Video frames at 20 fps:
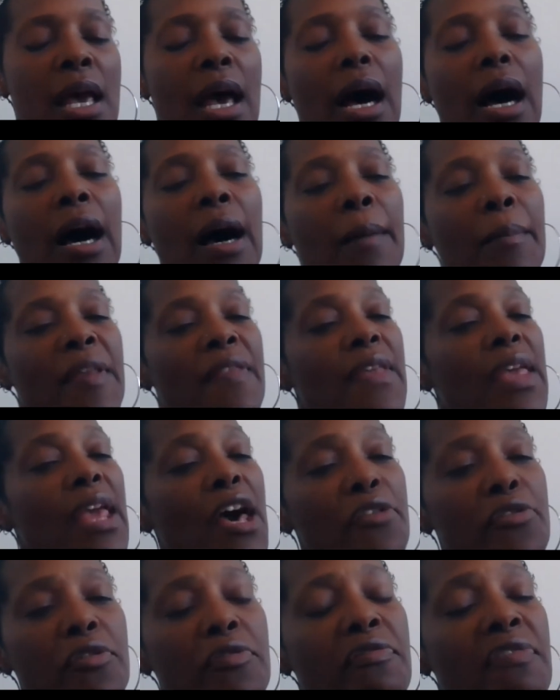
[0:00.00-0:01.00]
And the
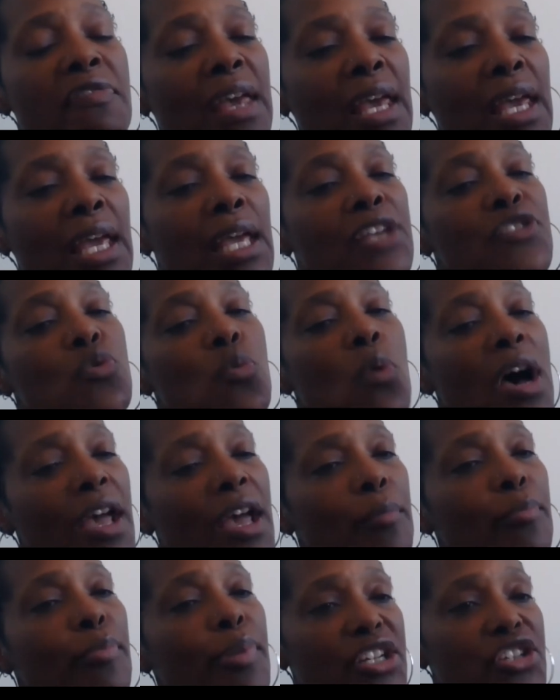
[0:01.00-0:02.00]
other thing is why
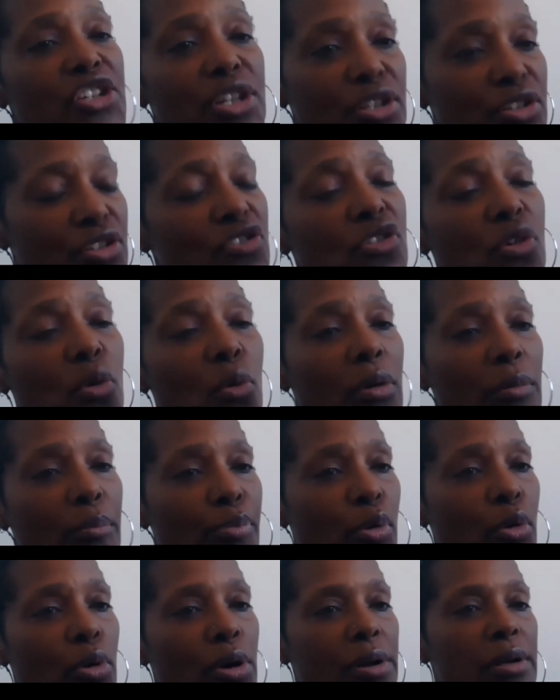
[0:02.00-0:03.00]
a budget is so
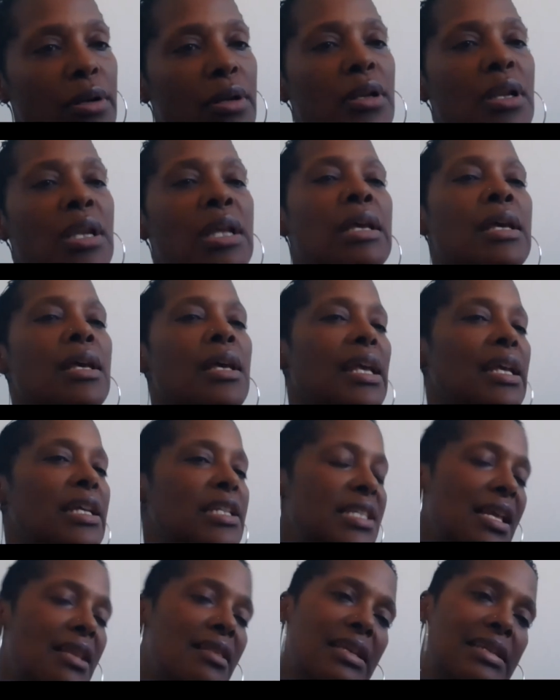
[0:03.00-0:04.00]
important is
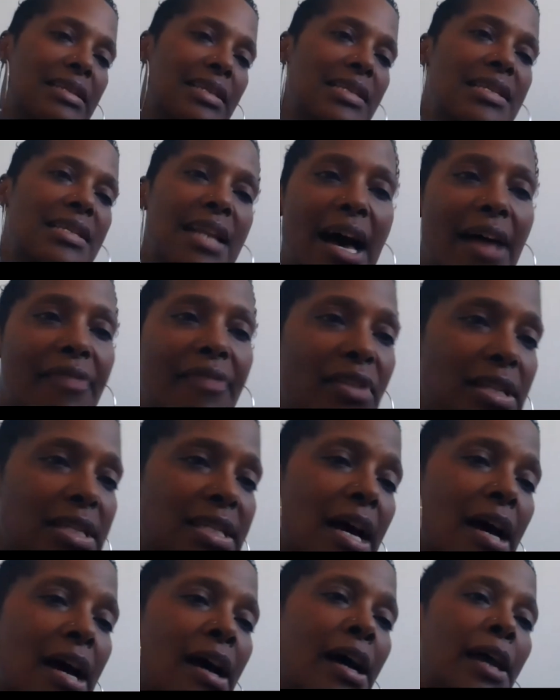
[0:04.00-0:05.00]
that this is not the
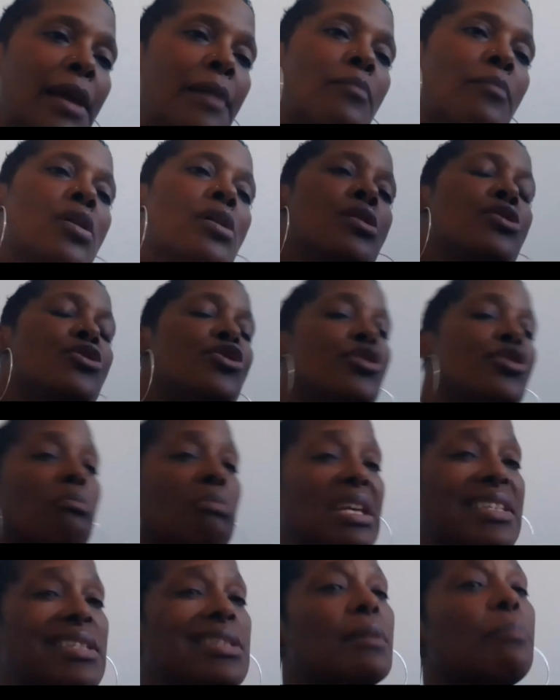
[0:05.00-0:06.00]
time to
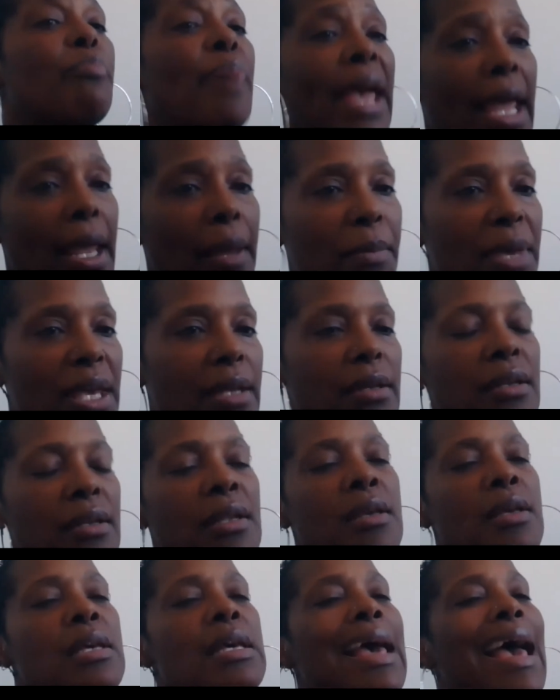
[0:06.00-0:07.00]
miss a payment.
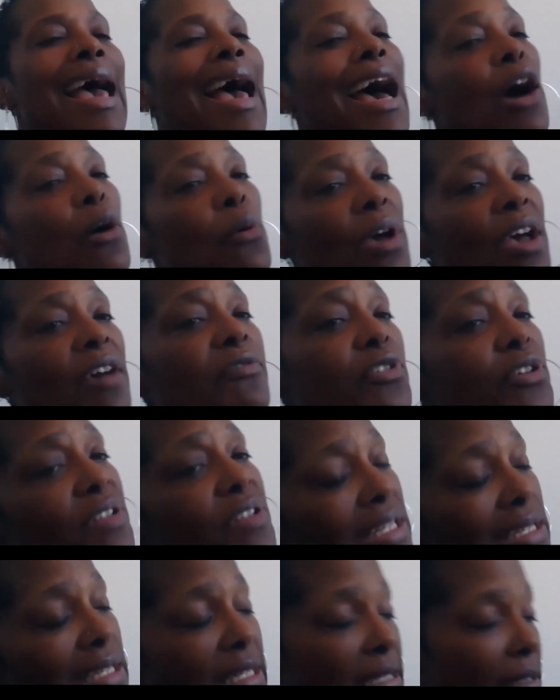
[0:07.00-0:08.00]
However, and
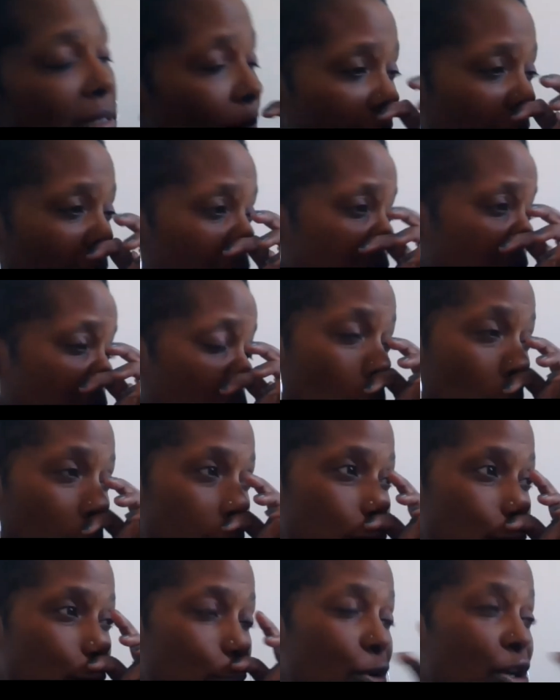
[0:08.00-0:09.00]
this is something else I
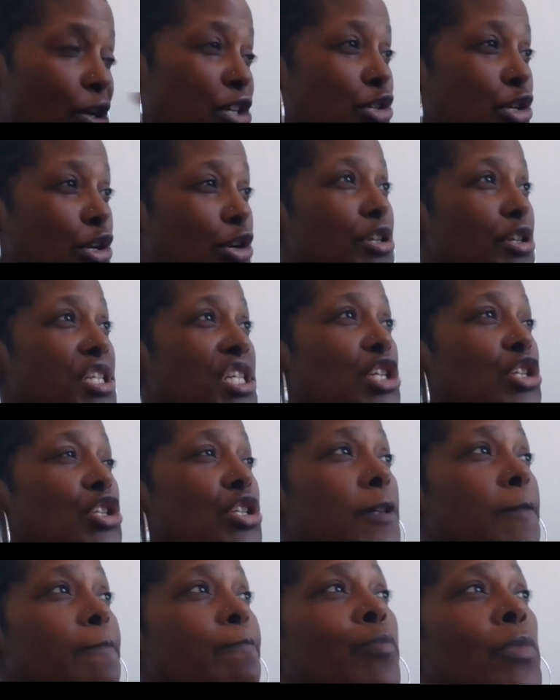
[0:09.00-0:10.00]
wanted to bring to your
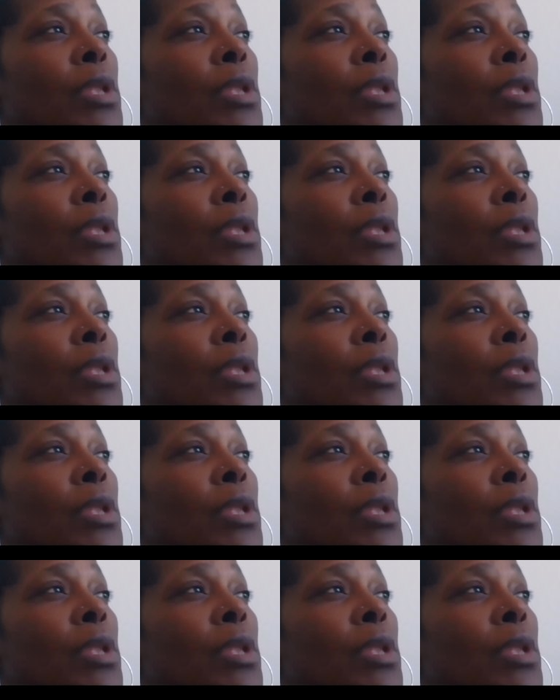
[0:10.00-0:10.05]
attention,